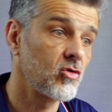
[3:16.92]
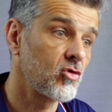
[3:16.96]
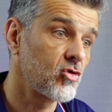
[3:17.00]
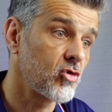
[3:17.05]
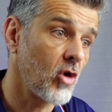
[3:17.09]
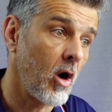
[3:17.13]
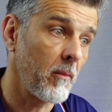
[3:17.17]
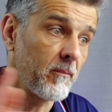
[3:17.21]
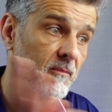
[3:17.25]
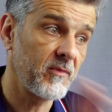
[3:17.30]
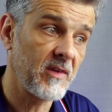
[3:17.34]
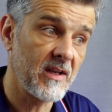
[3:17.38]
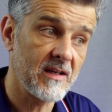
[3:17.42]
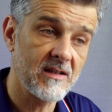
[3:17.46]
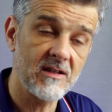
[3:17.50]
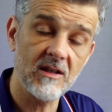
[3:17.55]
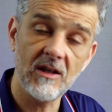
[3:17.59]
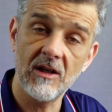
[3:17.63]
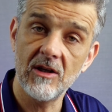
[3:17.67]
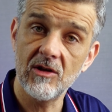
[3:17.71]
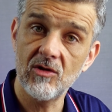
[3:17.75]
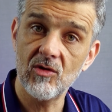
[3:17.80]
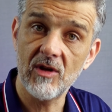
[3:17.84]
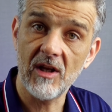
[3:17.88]
drop this
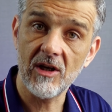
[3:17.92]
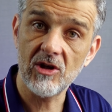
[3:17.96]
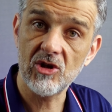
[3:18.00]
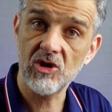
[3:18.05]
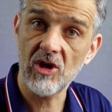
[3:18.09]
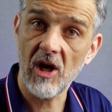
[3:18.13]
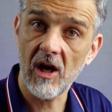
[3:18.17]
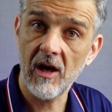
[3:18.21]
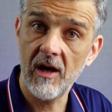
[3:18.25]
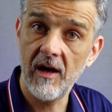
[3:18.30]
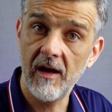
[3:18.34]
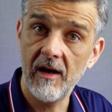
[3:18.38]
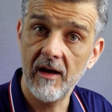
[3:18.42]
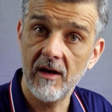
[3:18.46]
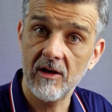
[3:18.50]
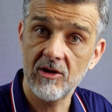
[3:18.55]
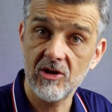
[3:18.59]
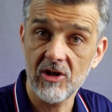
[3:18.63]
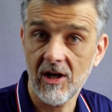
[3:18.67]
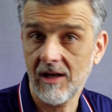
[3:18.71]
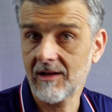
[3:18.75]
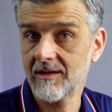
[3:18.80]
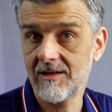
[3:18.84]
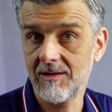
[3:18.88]
into the
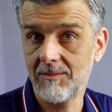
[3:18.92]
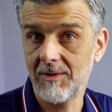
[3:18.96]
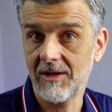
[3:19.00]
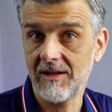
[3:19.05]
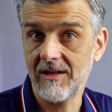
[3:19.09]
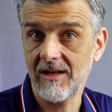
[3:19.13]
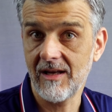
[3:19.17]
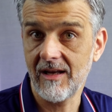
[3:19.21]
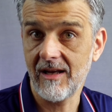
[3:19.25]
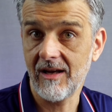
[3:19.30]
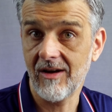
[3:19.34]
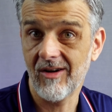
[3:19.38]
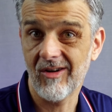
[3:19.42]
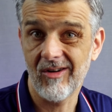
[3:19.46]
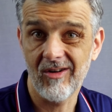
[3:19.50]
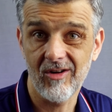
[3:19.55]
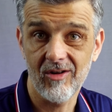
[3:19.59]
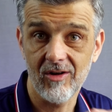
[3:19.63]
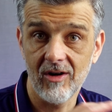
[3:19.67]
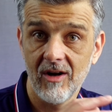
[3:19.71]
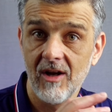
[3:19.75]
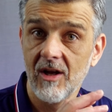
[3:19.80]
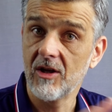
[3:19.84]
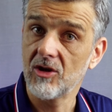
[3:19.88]
ChatGPT
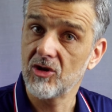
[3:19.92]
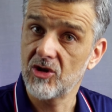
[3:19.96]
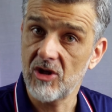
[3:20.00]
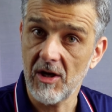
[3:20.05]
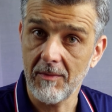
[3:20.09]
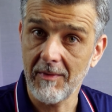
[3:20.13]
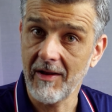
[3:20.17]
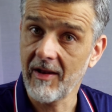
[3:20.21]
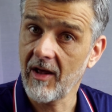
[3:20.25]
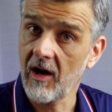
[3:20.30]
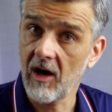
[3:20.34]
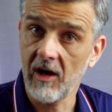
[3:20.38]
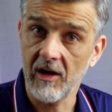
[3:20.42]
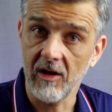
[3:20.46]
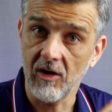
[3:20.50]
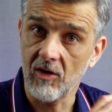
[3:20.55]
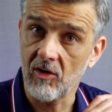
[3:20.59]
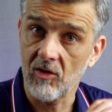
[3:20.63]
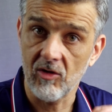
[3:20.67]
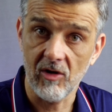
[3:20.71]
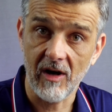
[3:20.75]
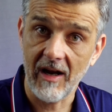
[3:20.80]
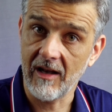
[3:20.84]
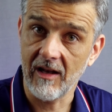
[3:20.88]
or Gemini
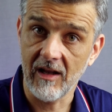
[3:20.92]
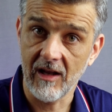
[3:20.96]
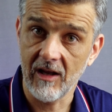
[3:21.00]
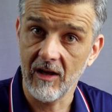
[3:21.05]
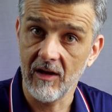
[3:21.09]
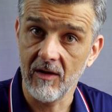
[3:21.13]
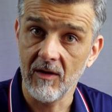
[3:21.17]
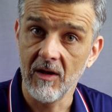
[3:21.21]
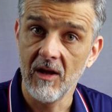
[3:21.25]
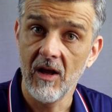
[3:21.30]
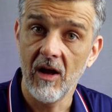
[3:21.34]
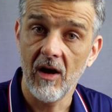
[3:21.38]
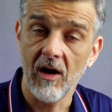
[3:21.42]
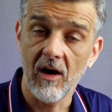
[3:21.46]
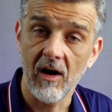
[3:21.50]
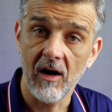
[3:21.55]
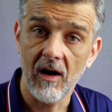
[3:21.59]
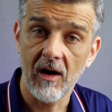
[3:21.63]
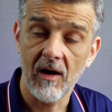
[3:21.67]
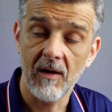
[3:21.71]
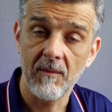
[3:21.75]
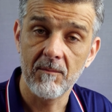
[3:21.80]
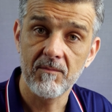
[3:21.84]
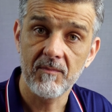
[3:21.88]
or any
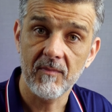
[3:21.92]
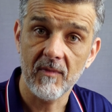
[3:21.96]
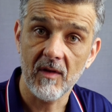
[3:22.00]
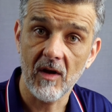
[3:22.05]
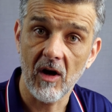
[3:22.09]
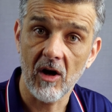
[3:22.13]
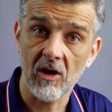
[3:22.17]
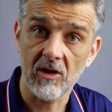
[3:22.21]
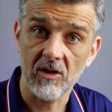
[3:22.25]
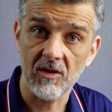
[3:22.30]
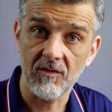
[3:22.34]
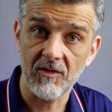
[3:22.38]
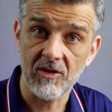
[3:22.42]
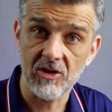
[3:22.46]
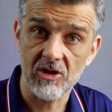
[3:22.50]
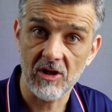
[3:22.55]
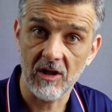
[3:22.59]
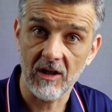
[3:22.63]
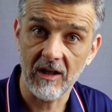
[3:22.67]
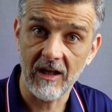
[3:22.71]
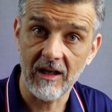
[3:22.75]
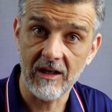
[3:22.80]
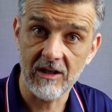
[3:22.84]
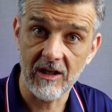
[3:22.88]
artificial
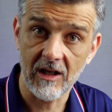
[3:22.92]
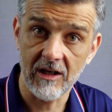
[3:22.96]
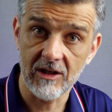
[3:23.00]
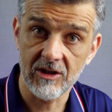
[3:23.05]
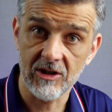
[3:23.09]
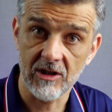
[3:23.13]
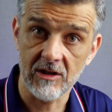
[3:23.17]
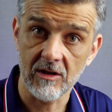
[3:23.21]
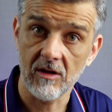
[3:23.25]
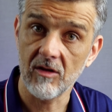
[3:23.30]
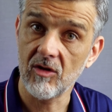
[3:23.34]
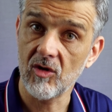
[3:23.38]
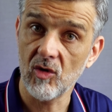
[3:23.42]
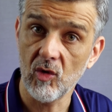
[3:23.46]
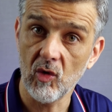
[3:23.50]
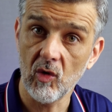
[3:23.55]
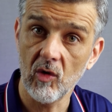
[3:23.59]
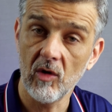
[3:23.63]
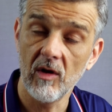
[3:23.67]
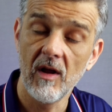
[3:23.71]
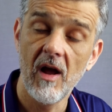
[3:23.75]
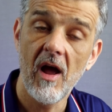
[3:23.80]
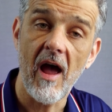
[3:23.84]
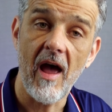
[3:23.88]
intelligence
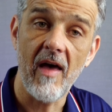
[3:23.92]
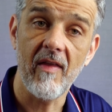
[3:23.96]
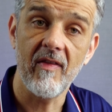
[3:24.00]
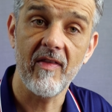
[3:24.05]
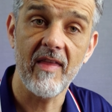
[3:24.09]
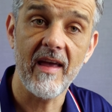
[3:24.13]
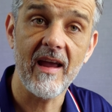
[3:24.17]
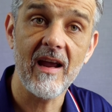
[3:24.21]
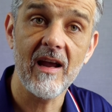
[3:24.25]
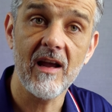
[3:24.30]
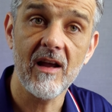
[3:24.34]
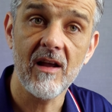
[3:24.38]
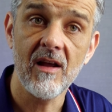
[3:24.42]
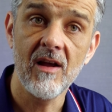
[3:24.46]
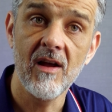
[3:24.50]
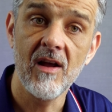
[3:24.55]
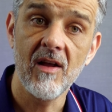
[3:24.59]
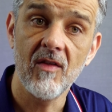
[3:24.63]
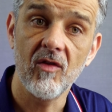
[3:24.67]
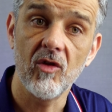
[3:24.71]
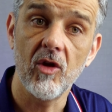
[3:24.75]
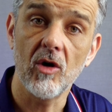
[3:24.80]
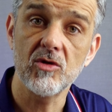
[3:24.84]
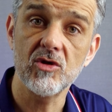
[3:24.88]
tool, and
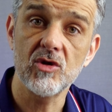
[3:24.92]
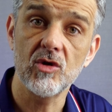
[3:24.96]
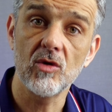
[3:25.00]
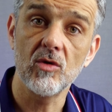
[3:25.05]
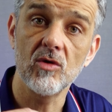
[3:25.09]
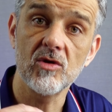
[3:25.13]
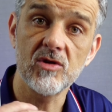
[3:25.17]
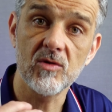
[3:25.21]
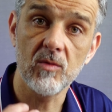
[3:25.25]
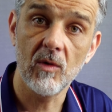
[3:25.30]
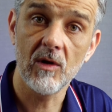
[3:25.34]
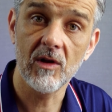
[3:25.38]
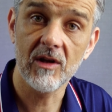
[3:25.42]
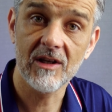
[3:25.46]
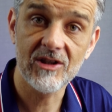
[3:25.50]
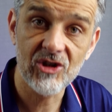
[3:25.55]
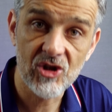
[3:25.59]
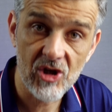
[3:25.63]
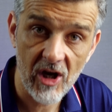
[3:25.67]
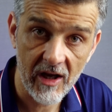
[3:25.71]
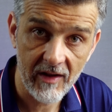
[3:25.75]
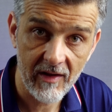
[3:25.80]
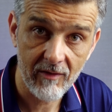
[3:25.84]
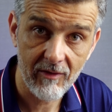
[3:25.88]
those tools will
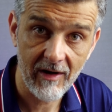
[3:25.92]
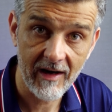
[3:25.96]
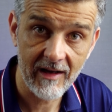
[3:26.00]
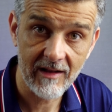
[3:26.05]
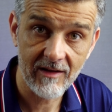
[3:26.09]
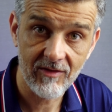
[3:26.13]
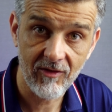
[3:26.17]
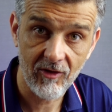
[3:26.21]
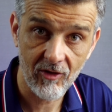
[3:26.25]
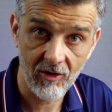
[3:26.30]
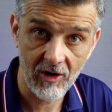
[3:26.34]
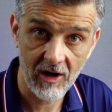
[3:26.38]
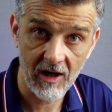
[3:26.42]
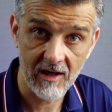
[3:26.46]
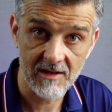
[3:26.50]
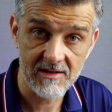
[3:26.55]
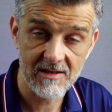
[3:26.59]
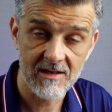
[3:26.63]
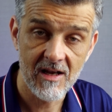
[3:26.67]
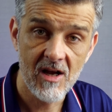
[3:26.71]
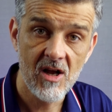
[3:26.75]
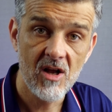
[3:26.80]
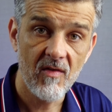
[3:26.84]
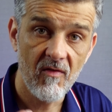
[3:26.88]
generate for
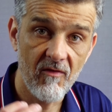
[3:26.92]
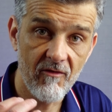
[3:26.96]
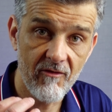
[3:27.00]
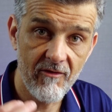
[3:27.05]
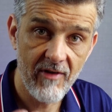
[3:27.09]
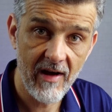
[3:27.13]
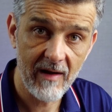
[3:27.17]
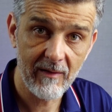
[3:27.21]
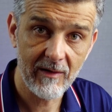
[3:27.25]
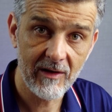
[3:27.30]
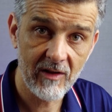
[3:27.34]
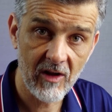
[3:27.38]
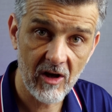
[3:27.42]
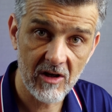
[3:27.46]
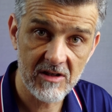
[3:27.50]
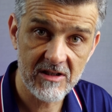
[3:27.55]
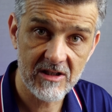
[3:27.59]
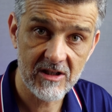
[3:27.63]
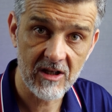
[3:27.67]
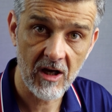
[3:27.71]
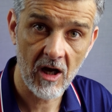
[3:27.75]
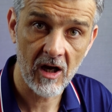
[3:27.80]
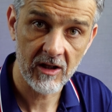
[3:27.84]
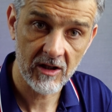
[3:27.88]
us very
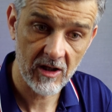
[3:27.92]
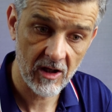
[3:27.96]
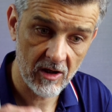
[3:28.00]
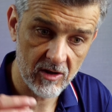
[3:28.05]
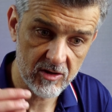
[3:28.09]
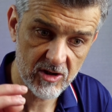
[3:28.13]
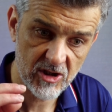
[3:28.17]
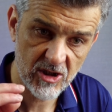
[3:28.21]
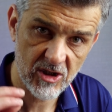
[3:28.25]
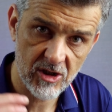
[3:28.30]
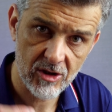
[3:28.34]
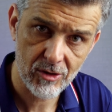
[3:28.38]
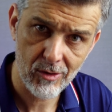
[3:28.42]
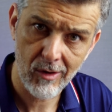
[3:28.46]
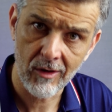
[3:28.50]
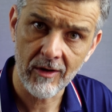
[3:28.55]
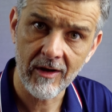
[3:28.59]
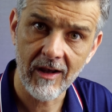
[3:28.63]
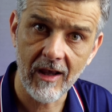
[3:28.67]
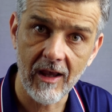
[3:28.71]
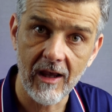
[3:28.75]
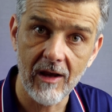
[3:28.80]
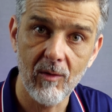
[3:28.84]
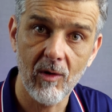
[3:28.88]
nice titles,
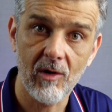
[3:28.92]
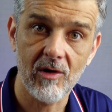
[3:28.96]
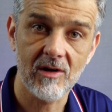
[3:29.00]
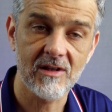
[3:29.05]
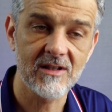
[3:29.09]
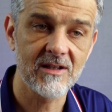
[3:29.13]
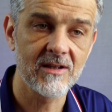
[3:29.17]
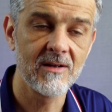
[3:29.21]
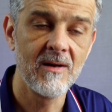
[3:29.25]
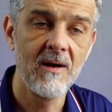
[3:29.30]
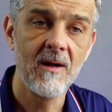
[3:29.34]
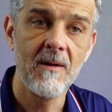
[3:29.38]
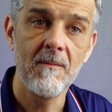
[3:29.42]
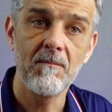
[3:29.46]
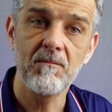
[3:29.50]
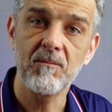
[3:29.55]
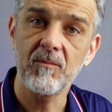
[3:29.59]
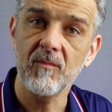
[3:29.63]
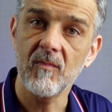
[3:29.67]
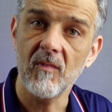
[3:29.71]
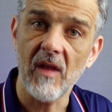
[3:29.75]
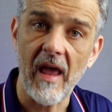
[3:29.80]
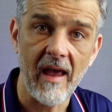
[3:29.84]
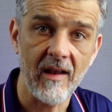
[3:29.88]
strong keywords,
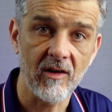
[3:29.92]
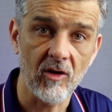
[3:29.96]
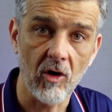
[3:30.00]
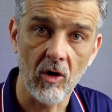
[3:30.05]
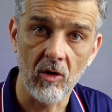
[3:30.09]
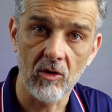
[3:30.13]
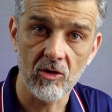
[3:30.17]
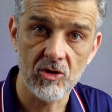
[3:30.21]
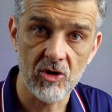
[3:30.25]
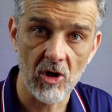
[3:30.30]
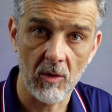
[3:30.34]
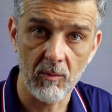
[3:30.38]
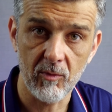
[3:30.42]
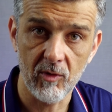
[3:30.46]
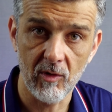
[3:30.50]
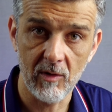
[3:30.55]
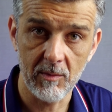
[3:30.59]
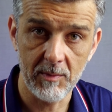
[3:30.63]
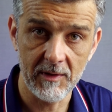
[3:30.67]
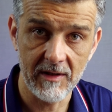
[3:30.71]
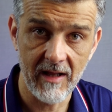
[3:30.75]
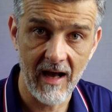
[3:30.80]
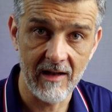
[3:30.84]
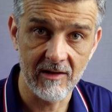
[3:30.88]
and all job will
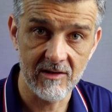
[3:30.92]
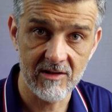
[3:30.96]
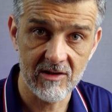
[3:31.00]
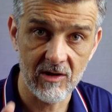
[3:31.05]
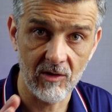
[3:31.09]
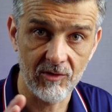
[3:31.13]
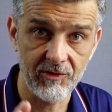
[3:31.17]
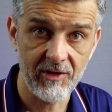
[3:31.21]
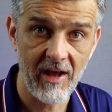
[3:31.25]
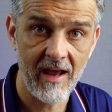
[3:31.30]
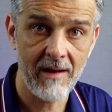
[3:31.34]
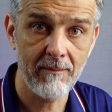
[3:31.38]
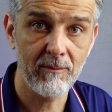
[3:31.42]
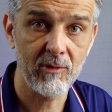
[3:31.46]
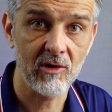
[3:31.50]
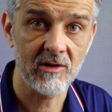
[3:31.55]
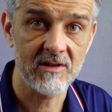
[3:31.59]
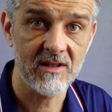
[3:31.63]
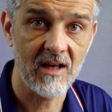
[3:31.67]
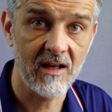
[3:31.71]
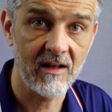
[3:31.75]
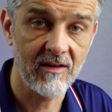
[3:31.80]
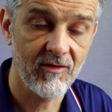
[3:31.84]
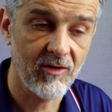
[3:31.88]
be done. So
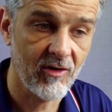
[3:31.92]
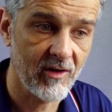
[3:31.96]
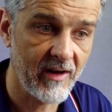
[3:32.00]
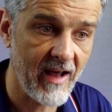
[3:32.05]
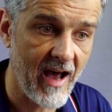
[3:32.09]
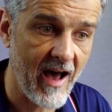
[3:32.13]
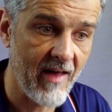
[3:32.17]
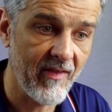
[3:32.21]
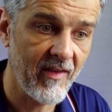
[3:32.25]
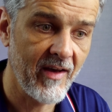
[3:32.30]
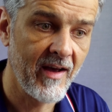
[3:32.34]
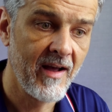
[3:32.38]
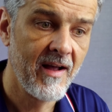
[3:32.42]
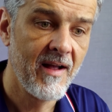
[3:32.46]
10% for that.